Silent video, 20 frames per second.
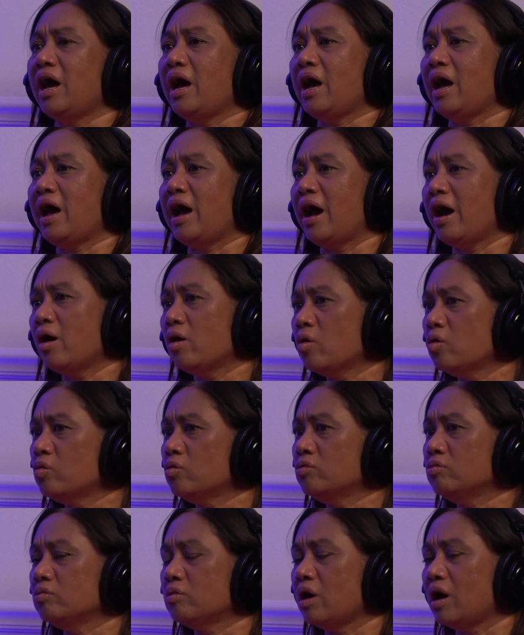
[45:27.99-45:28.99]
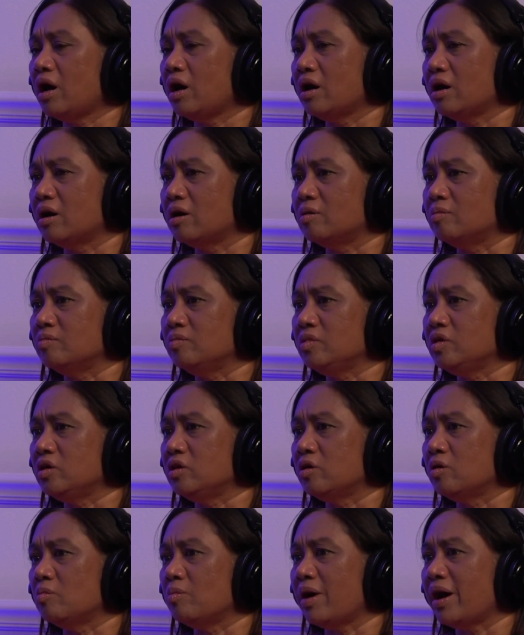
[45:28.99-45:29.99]
how
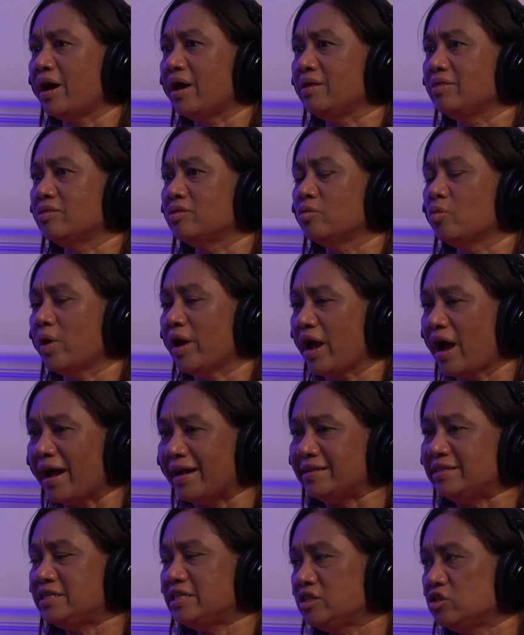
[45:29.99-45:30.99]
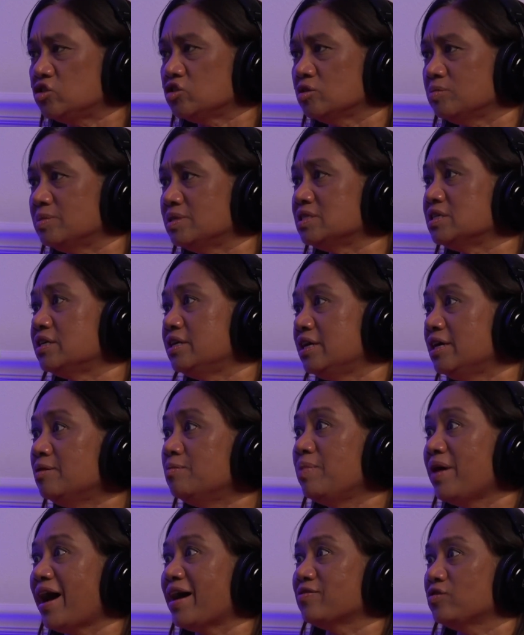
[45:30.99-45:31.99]
my the way I teach them is going to
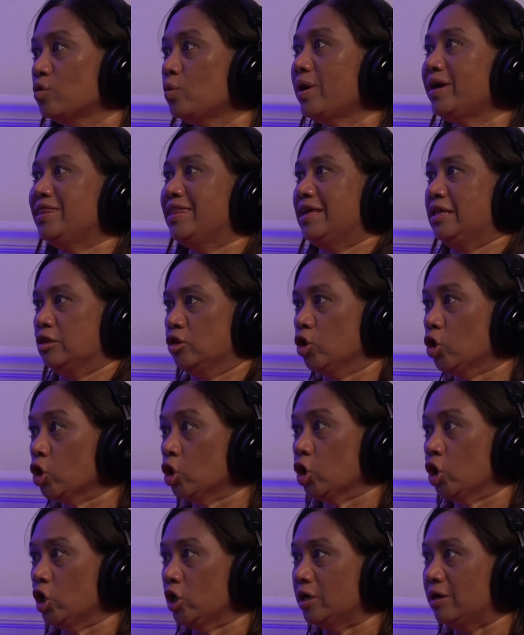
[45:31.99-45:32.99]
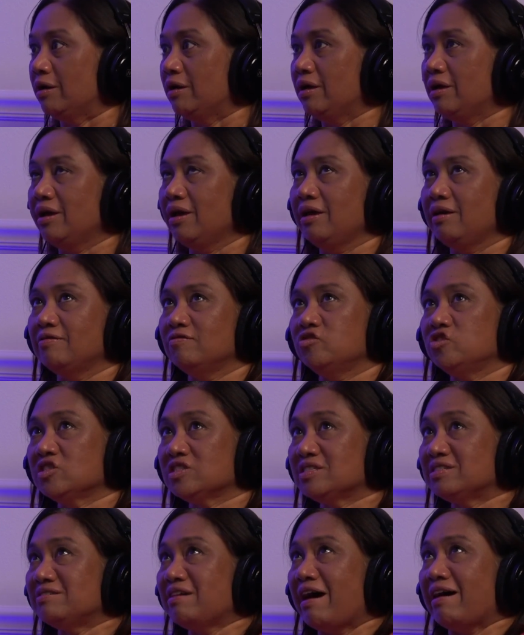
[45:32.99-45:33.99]
impact the way they learn,
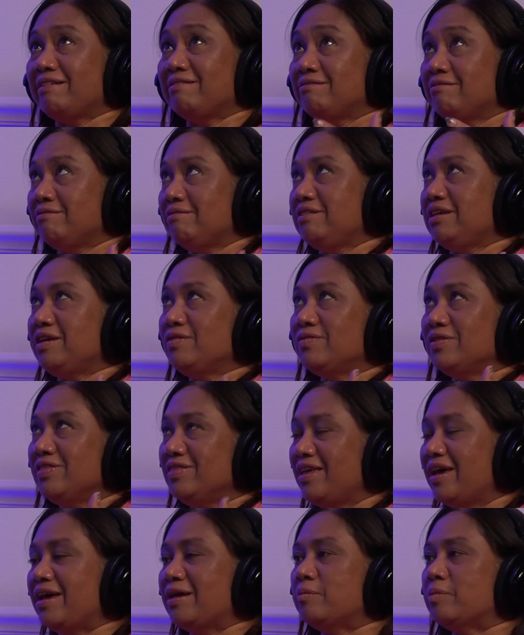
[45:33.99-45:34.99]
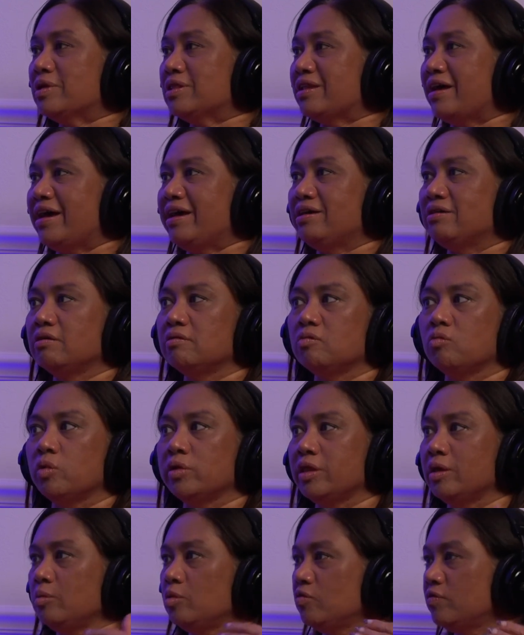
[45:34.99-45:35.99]
just not even then, but like
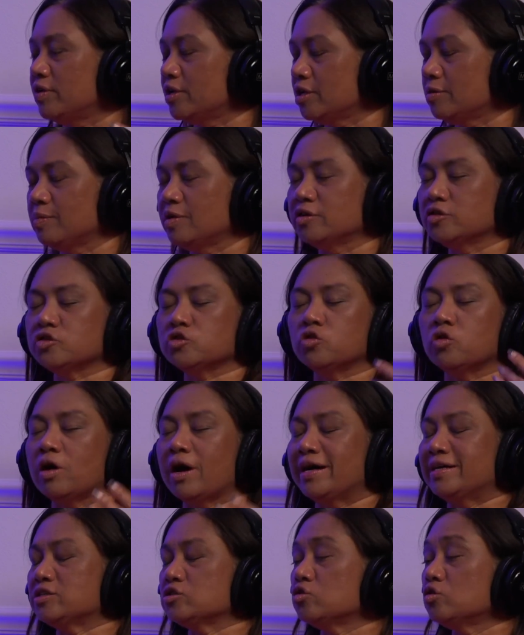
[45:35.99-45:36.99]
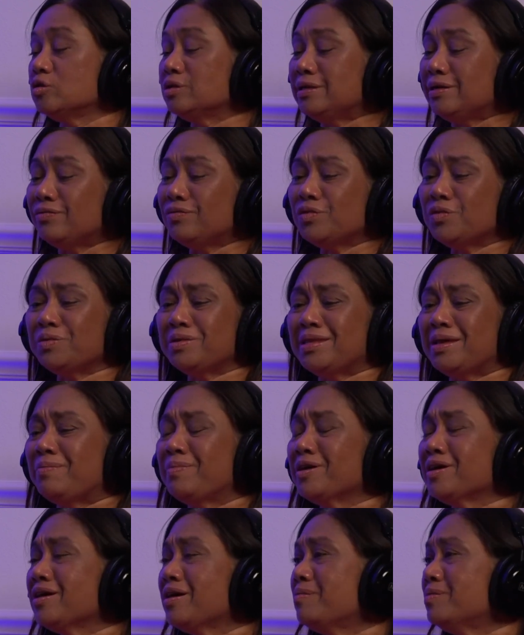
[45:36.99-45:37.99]
when they move on to middle school, high school, and even when they
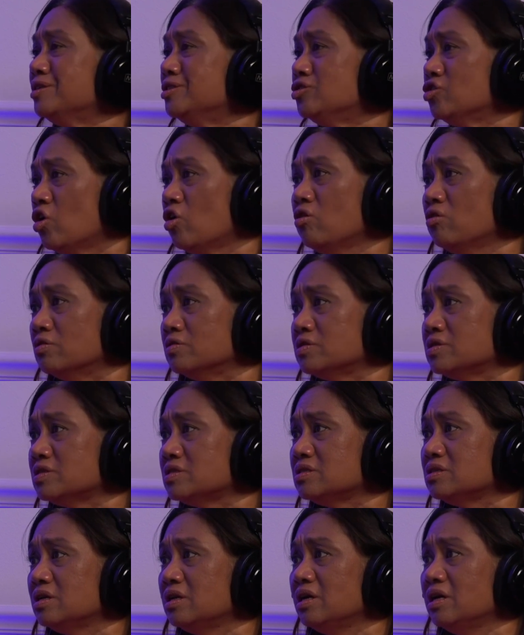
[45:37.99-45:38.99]
become adults,